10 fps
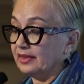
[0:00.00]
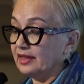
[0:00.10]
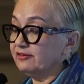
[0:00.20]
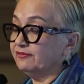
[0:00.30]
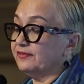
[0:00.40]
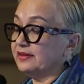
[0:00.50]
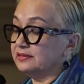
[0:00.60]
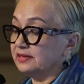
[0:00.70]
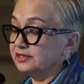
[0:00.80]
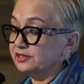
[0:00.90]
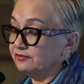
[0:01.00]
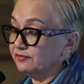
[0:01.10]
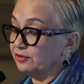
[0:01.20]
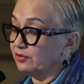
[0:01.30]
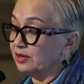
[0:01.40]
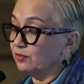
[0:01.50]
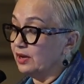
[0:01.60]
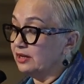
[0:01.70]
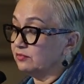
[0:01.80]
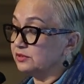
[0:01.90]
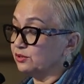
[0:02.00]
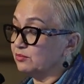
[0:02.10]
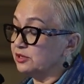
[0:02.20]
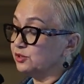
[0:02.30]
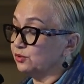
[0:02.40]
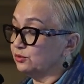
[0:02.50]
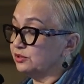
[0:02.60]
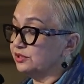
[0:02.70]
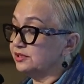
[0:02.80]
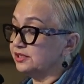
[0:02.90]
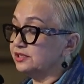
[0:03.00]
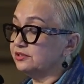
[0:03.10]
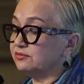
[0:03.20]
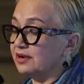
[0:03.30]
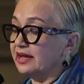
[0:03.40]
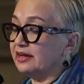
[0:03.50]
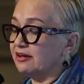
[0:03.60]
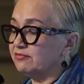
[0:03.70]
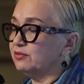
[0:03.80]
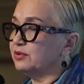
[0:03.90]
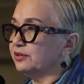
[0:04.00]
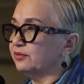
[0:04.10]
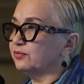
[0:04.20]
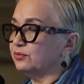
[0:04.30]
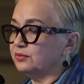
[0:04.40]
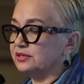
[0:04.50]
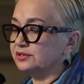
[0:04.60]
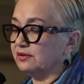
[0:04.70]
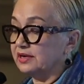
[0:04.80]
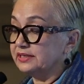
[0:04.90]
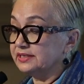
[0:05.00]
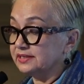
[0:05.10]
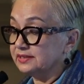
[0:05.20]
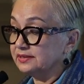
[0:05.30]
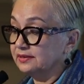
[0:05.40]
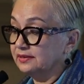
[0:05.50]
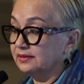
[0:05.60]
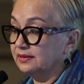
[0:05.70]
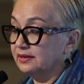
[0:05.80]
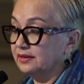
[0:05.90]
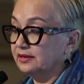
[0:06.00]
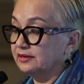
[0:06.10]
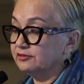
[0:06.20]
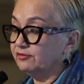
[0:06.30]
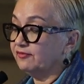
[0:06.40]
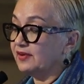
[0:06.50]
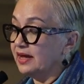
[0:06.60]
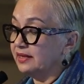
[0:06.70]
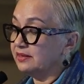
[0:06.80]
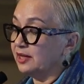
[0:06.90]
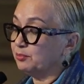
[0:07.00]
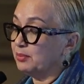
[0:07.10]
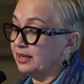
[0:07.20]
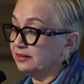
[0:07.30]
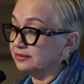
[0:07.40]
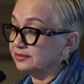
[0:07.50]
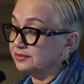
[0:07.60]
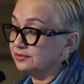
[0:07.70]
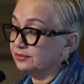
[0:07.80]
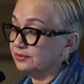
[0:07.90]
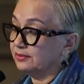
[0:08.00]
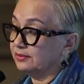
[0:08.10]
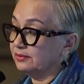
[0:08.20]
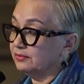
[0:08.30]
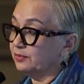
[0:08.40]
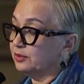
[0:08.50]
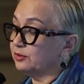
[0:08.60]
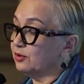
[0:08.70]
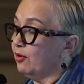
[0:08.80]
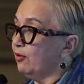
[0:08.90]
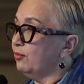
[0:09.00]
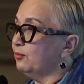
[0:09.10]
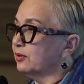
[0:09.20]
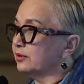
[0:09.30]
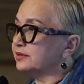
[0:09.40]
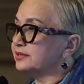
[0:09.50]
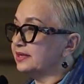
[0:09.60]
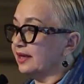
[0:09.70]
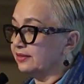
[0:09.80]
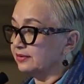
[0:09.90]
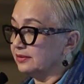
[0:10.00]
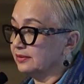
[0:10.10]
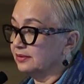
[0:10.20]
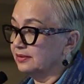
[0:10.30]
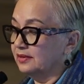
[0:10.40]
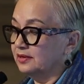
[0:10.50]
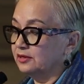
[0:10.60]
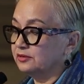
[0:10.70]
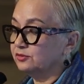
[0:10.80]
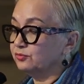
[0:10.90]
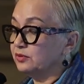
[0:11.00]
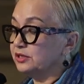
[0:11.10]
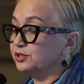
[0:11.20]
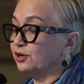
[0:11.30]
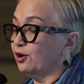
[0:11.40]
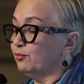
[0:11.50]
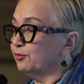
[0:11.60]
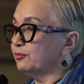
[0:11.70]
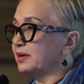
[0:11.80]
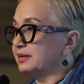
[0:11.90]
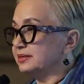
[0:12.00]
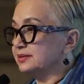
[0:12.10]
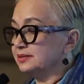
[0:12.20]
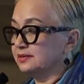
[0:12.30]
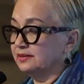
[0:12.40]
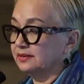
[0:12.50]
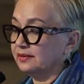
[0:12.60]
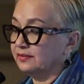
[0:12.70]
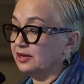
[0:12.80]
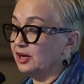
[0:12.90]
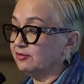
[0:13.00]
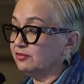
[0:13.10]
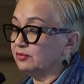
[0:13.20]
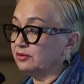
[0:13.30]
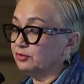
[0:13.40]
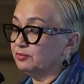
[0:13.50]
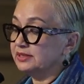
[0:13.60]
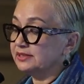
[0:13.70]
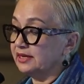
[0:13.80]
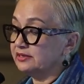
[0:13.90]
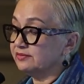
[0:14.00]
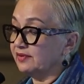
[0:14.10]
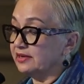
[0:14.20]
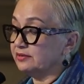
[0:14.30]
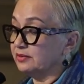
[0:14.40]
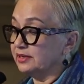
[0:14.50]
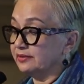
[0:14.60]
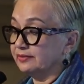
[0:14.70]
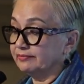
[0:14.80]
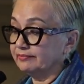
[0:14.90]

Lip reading: I felt as if a great weight was on my shoulders just to drag everyone through this crisis, to find that balance where we could all work together to reach a compromise that everyone would be satisfied with.